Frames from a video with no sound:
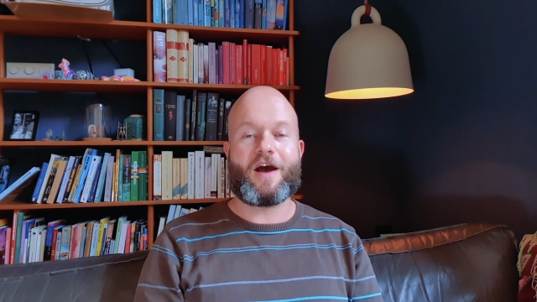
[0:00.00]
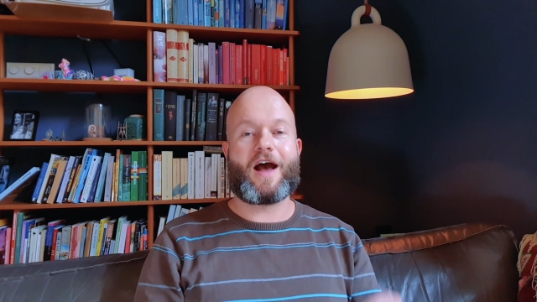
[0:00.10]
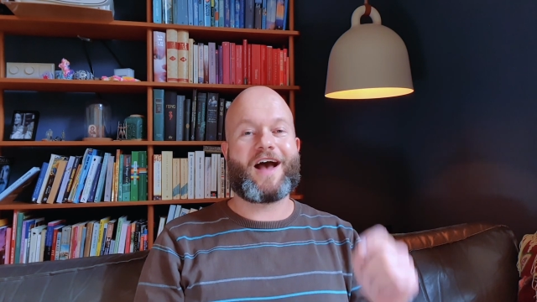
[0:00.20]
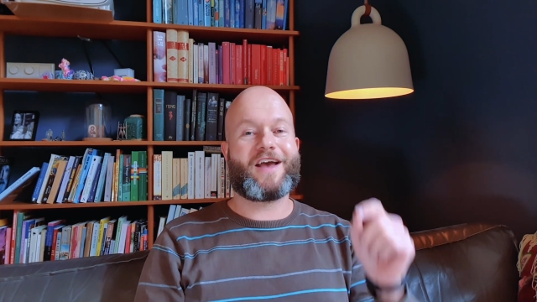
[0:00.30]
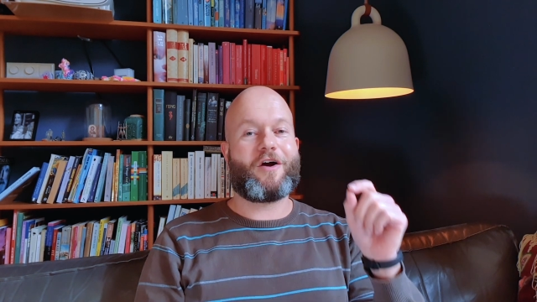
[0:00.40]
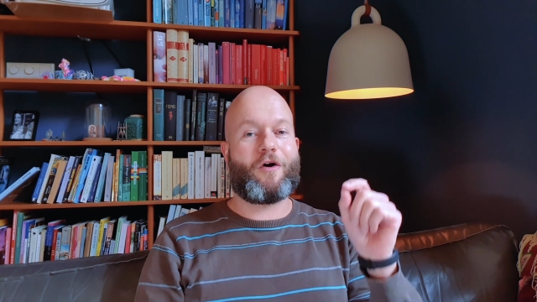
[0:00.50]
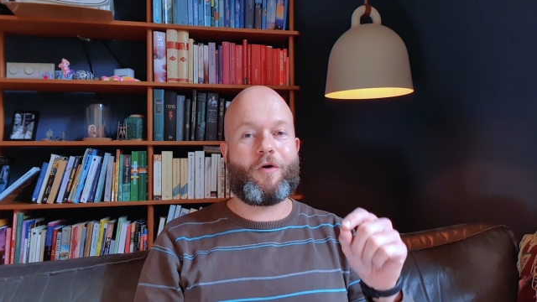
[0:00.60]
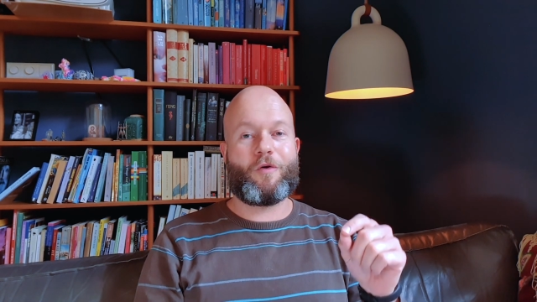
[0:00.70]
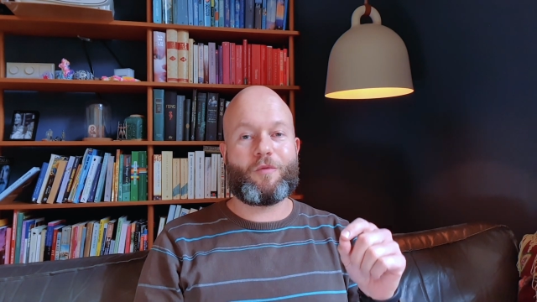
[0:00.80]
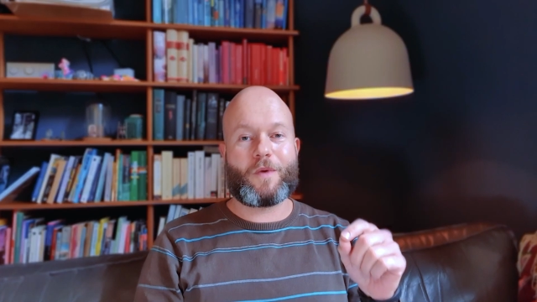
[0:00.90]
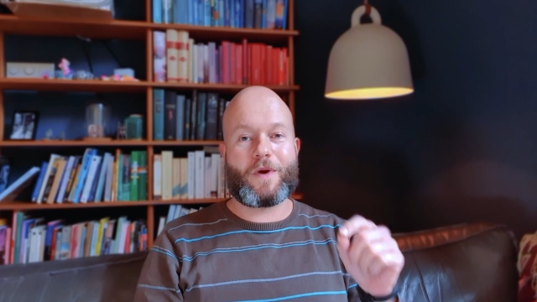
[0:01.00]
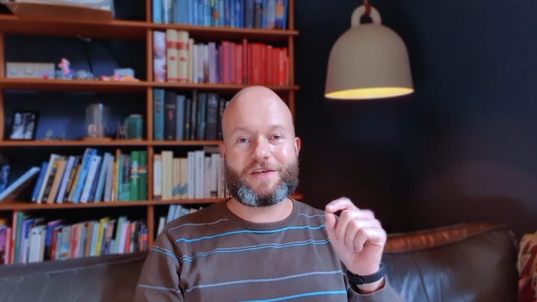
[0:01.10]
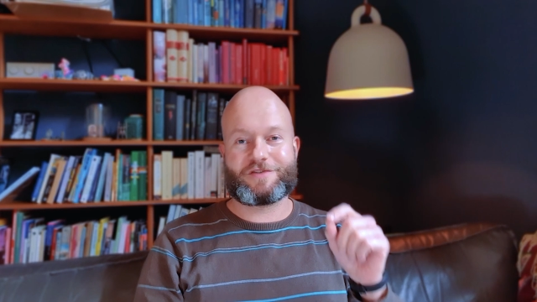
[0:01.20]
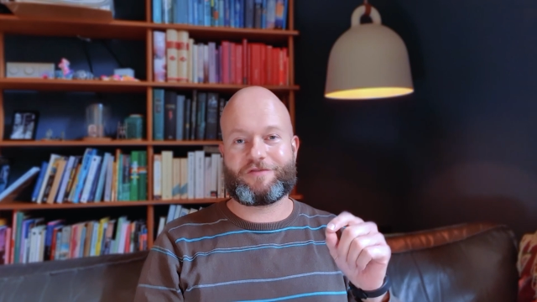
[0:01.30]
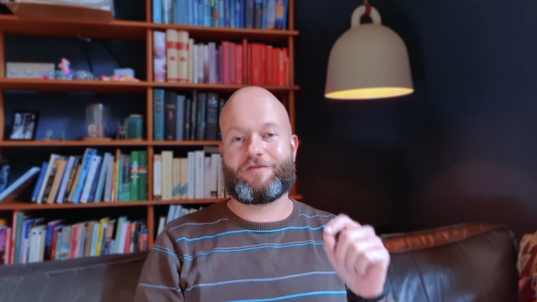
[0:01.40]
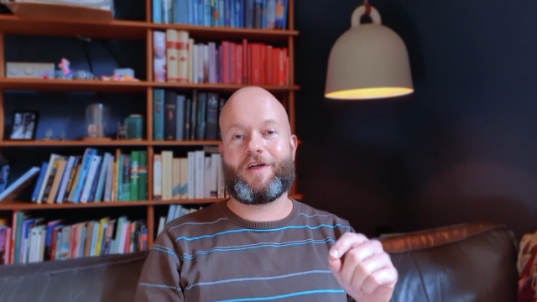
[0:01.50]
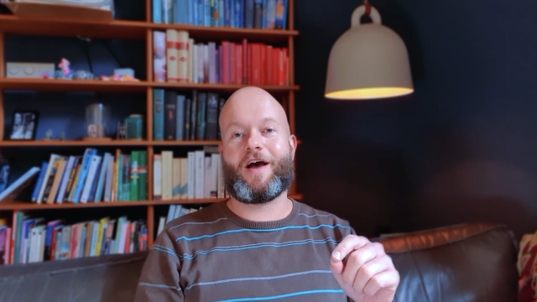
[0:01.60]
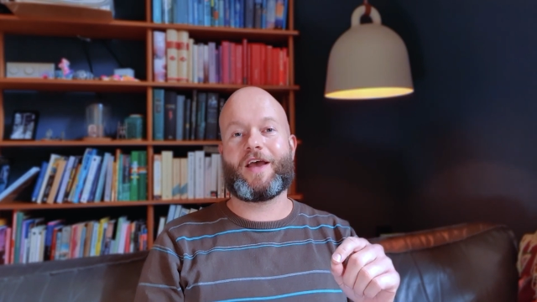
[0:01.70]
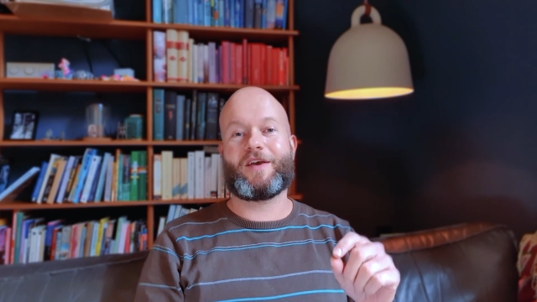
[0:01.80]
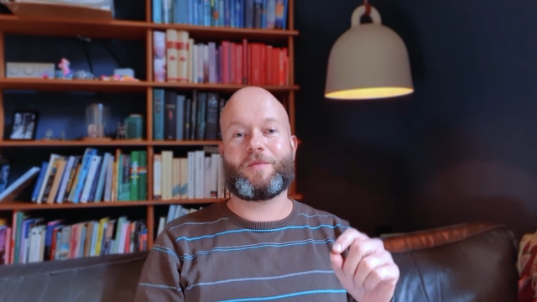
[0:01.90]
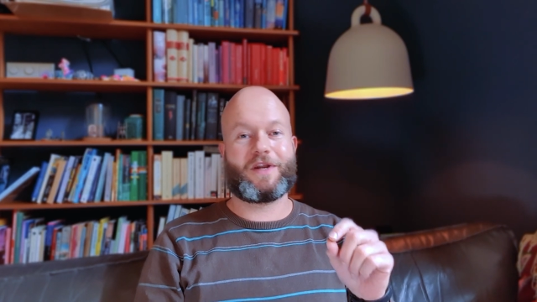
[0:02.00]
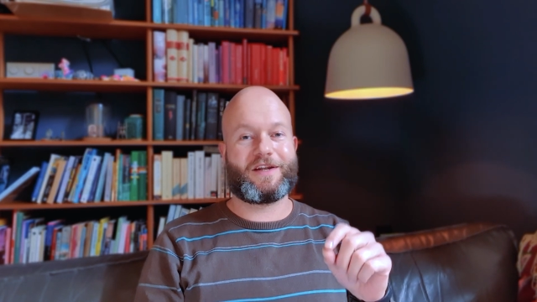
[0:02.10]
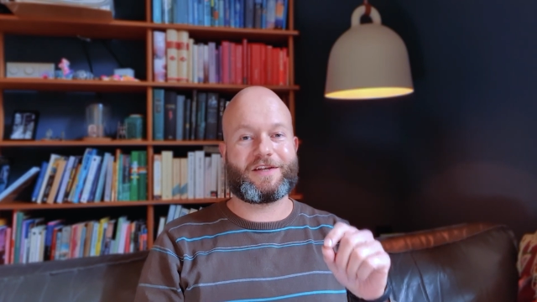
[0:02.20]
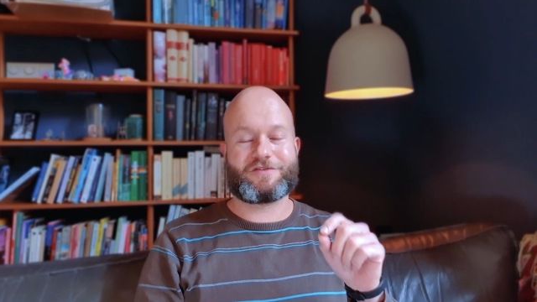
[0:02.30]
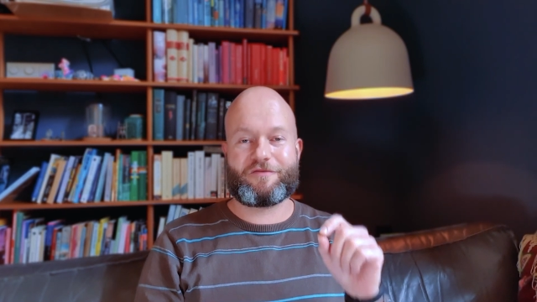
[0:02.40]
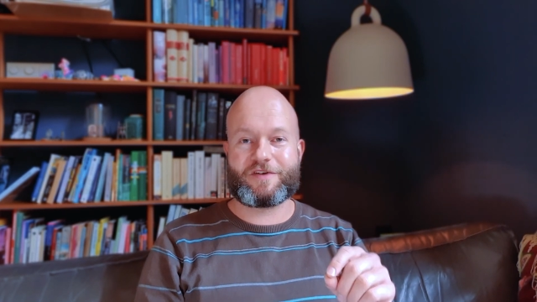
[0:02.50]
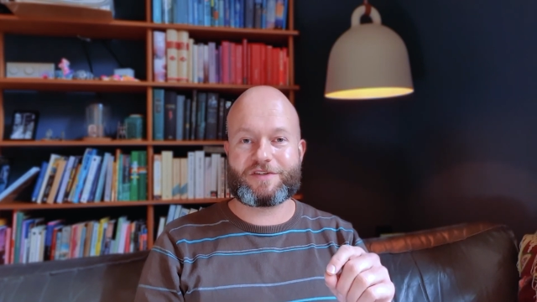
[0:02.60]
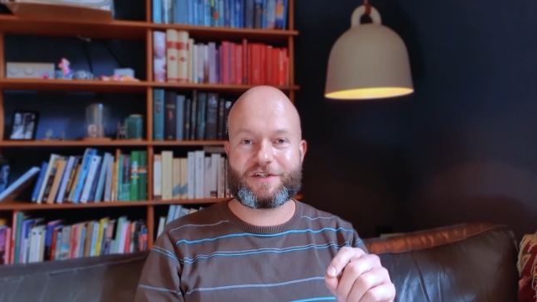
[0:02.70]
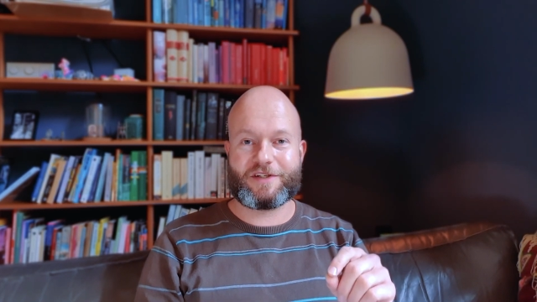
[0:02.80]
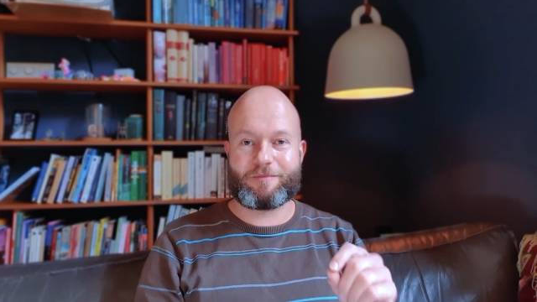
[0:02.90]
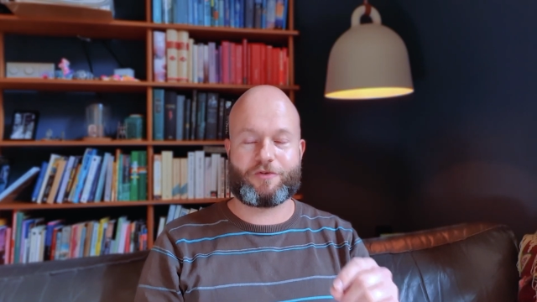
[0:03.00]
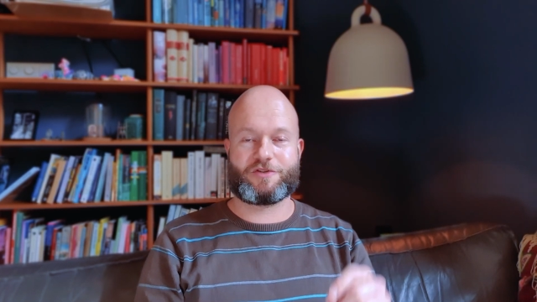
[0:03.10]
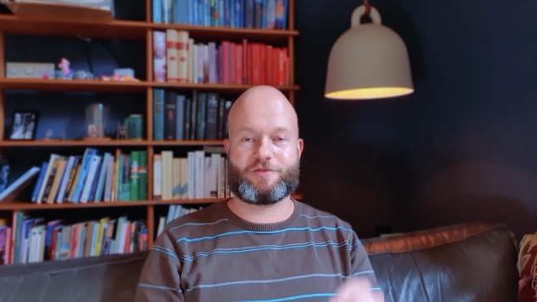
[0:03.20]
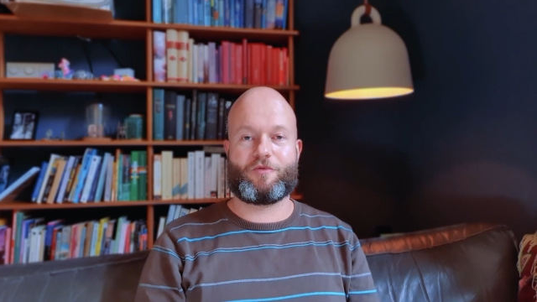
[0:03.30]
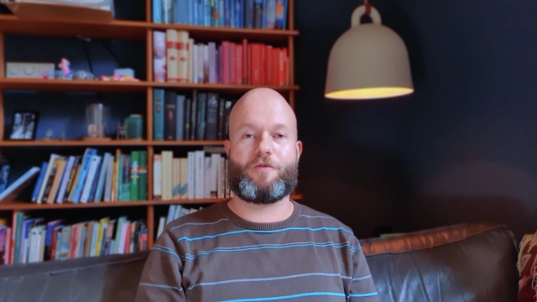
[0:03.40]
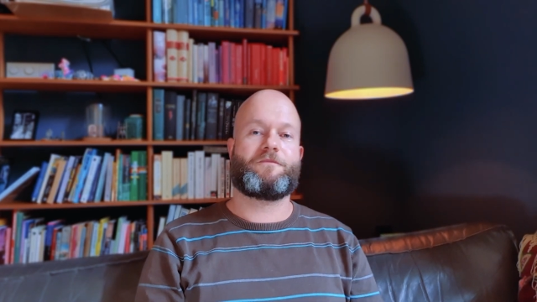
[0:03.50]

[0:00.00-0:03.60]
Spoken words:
I always fly when it is physically possible.